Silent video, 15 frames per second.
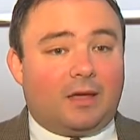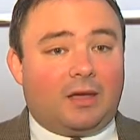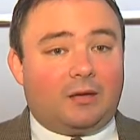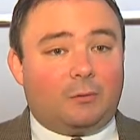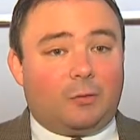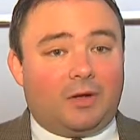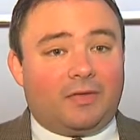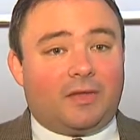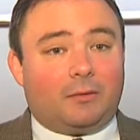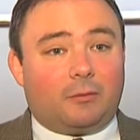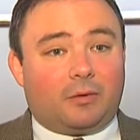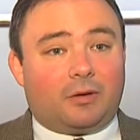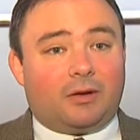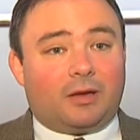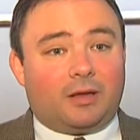and one that
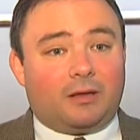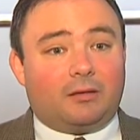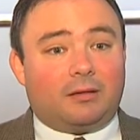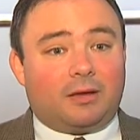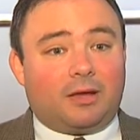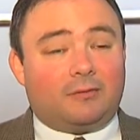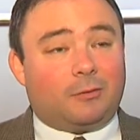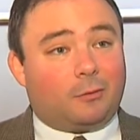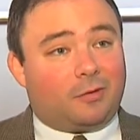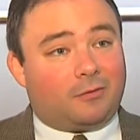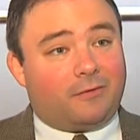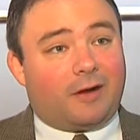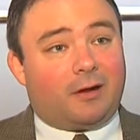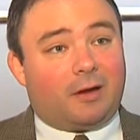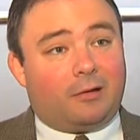we're going to have to
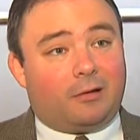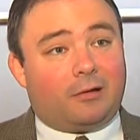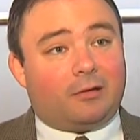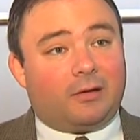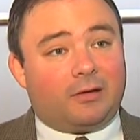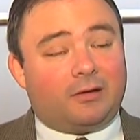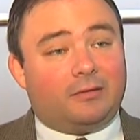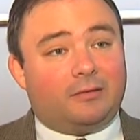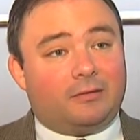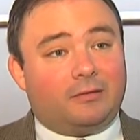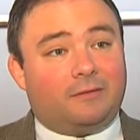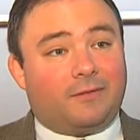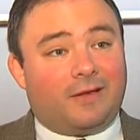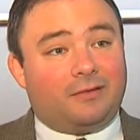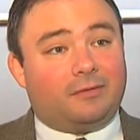work very hard on to,
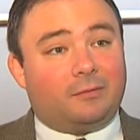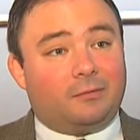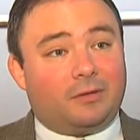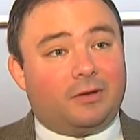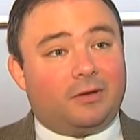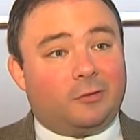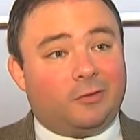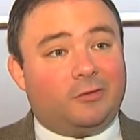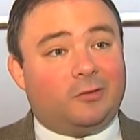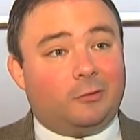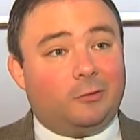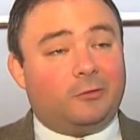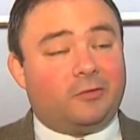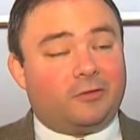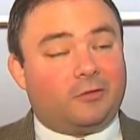to find some uh, good
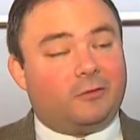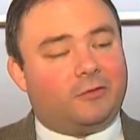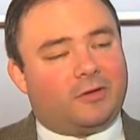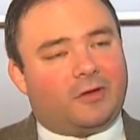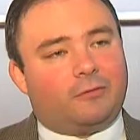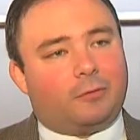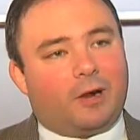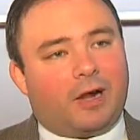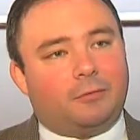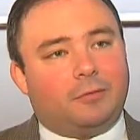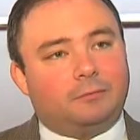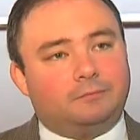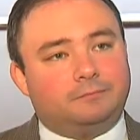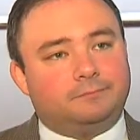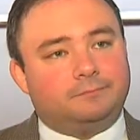solutions to a tough
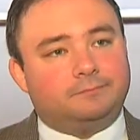problem.